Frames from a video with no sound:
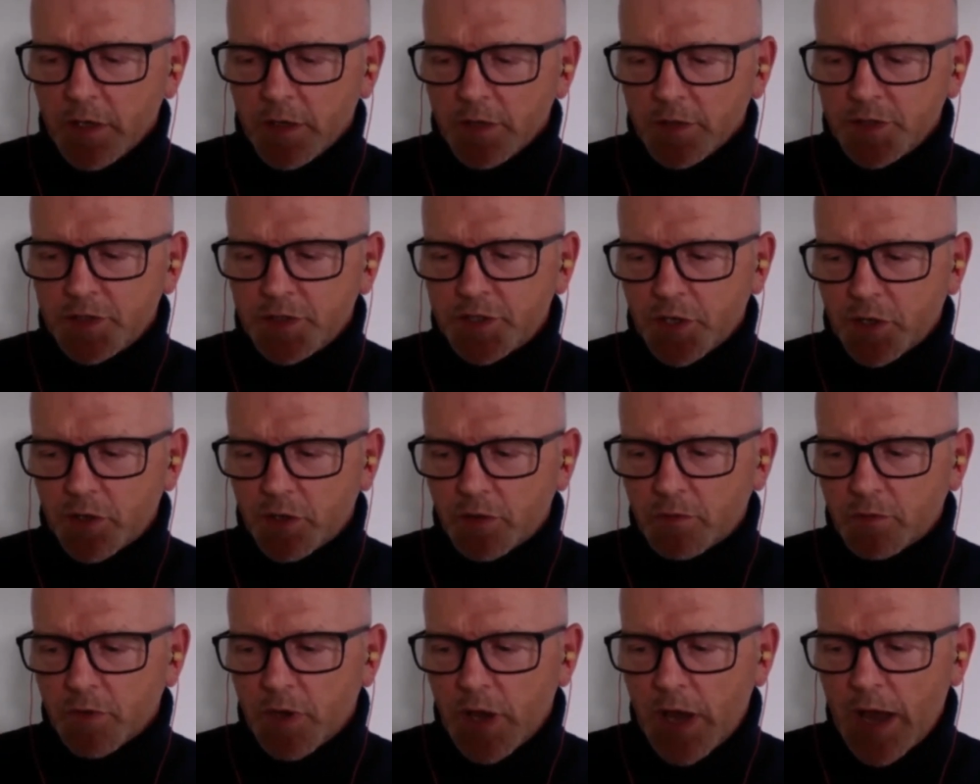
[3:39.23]

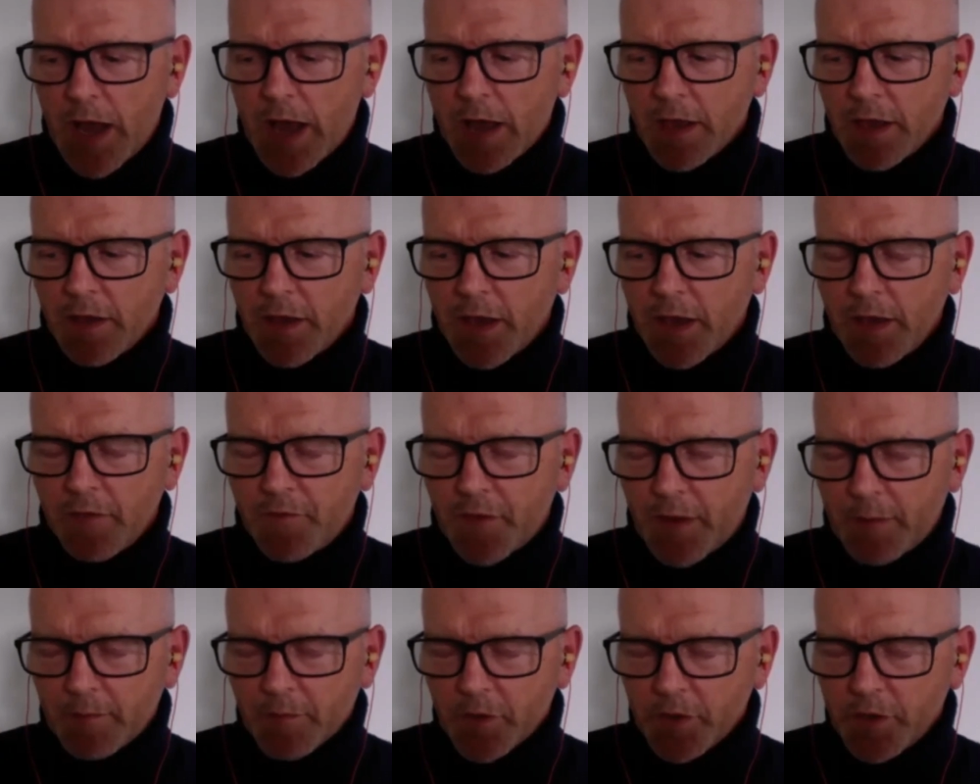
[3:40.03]
So if
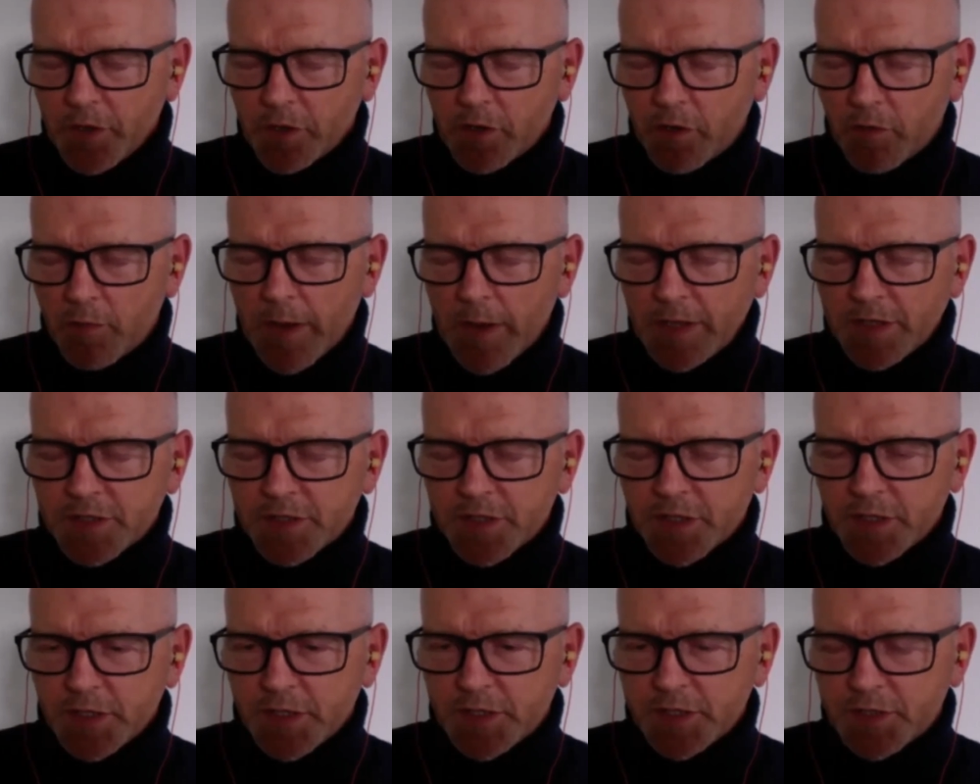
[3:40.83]
I'm going to come
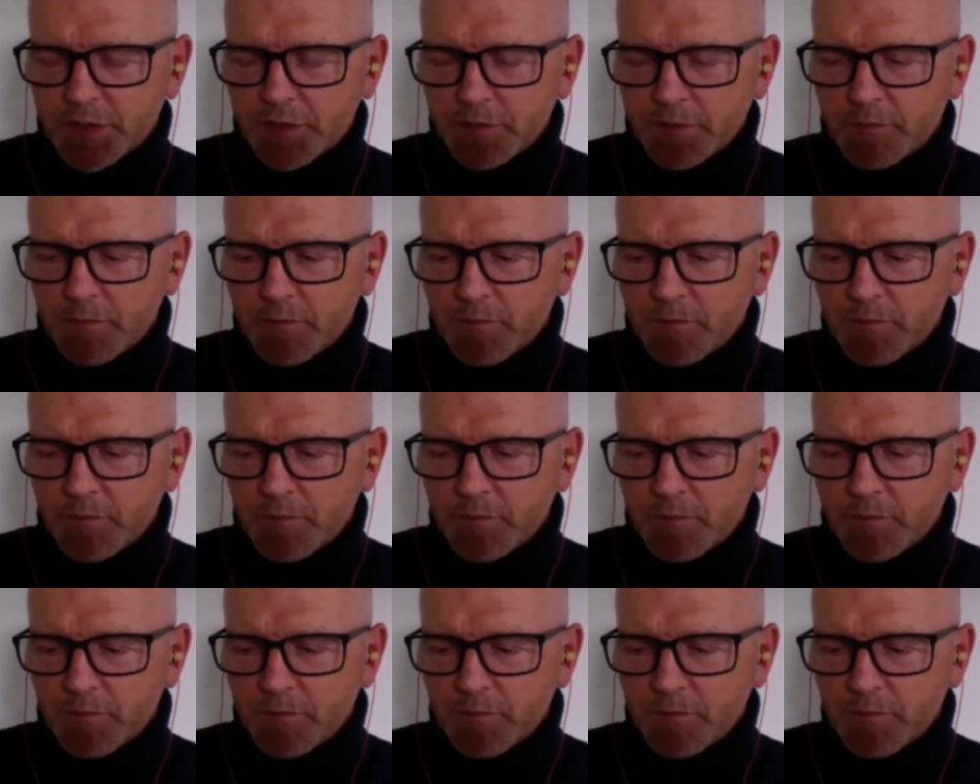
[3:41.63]
into this